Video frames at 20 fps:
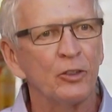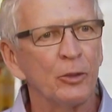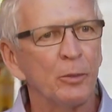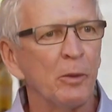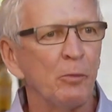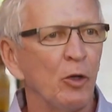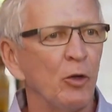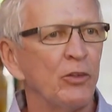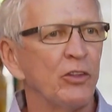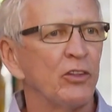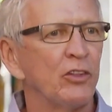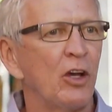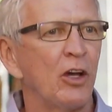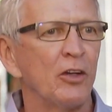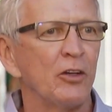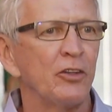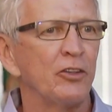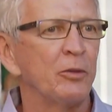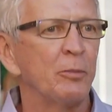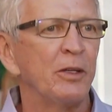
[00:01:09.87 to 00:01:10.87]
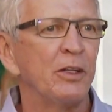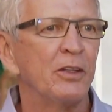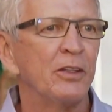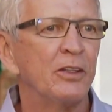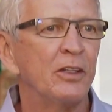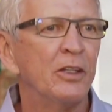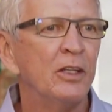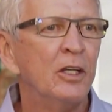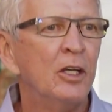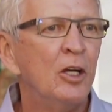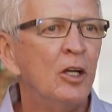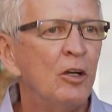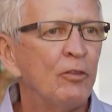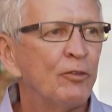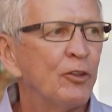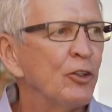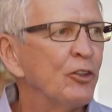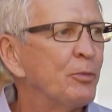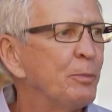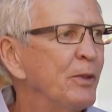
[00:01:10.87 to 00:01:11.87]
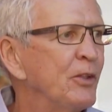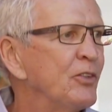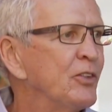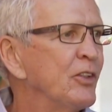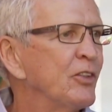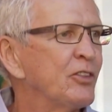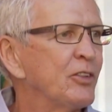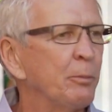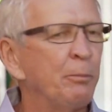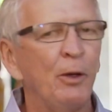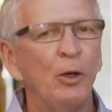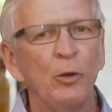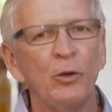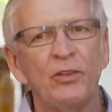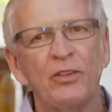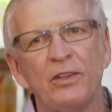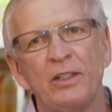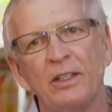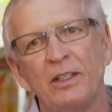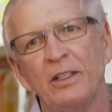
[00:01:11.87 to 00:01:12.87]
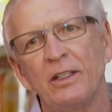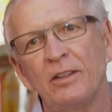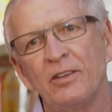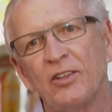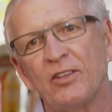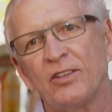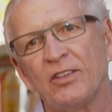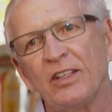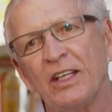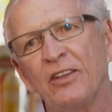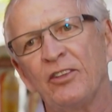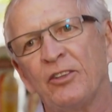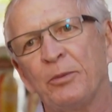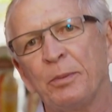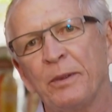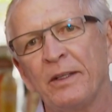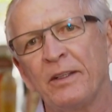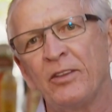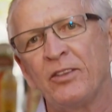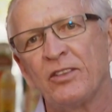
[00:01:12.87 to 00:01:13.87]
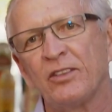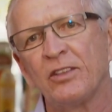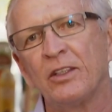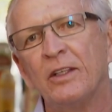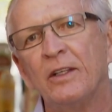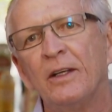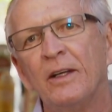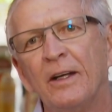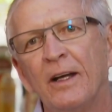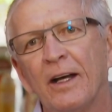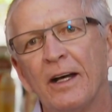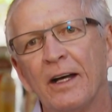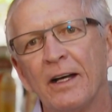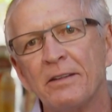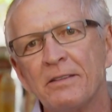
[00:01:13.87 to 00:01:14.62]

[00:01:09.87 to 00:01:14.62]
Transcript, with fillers: Urban Mo's is honored to be the first business to post the Safe Place uh,